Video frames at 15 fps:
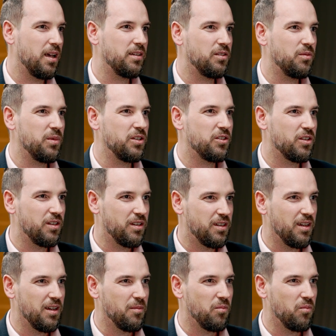As you mentioned,
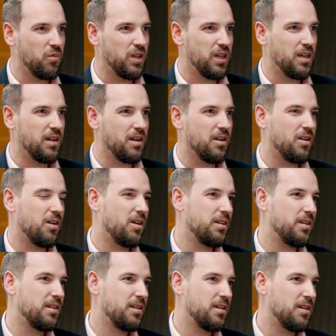um, we are
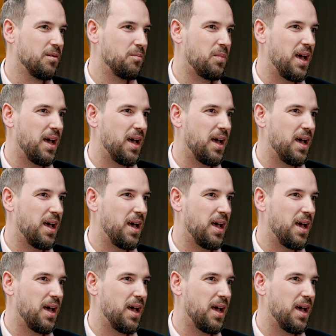on the